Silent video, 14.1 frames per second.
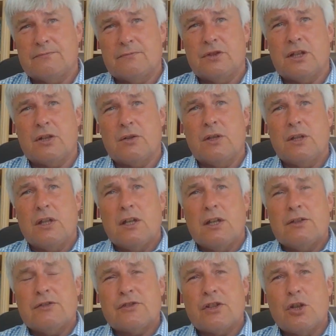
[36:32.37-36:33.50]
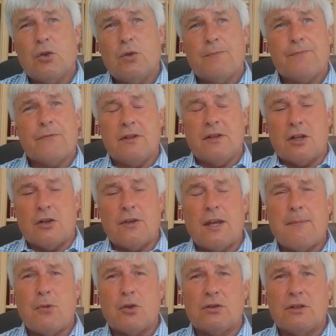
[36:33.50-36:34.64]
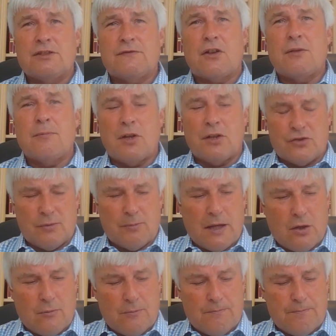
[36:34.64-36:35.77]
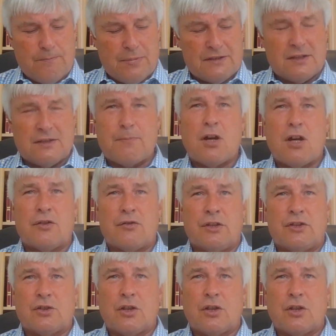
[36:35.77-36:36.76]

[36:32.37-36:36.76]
You know, so their model is very much about business partnering.